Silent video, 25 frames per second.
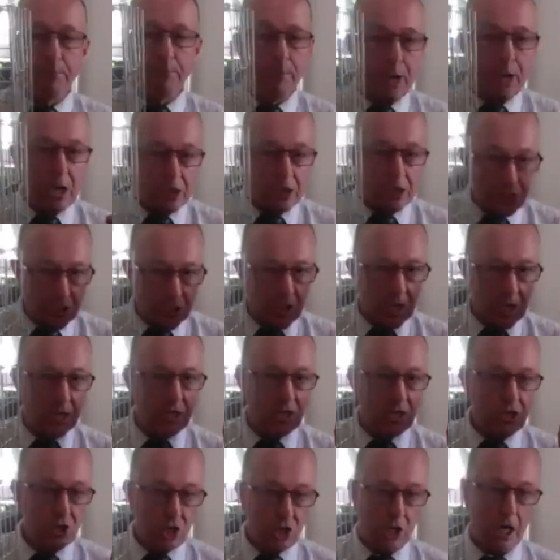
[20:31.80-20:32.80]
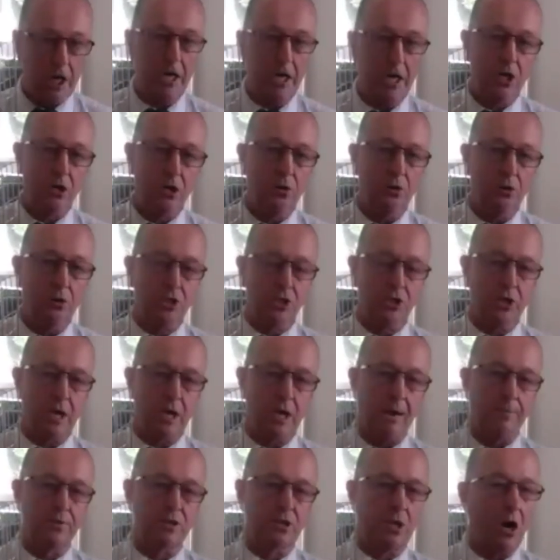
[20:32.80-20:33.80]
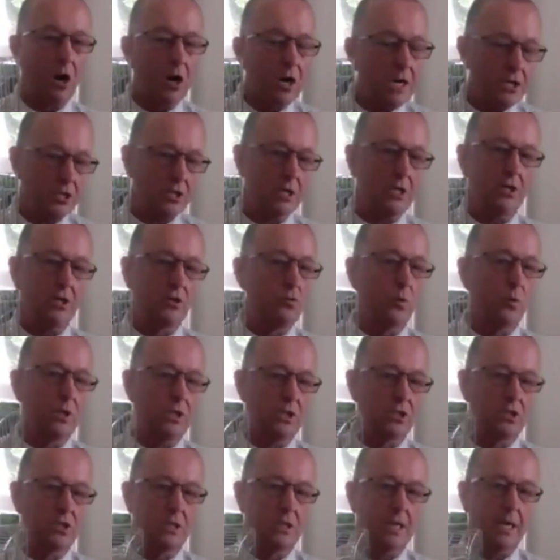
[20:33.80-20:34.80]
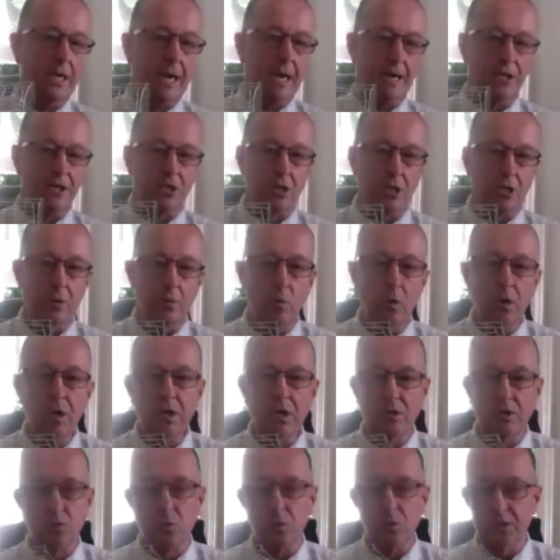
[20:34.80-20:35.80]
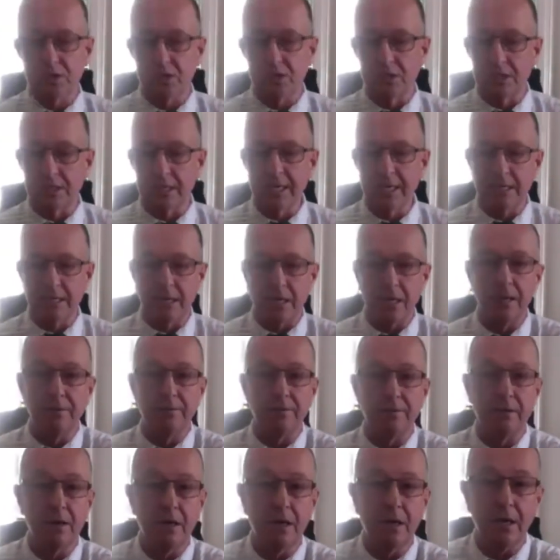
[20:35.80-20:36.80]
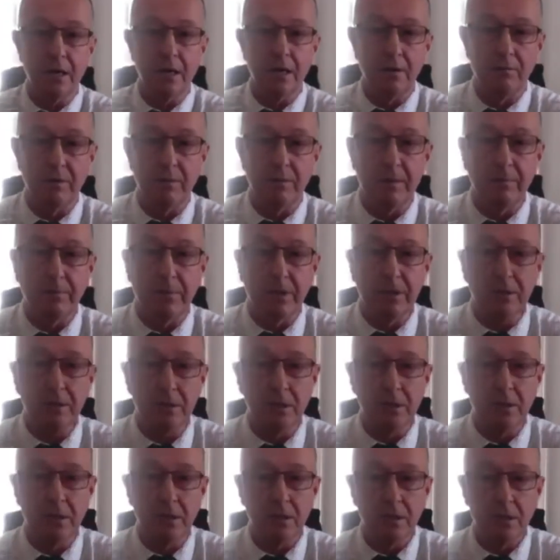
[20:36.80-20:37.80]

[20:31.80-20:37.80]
But check your traps. I say twice a day, actually. Why twice a day, Dave? Hey, remember?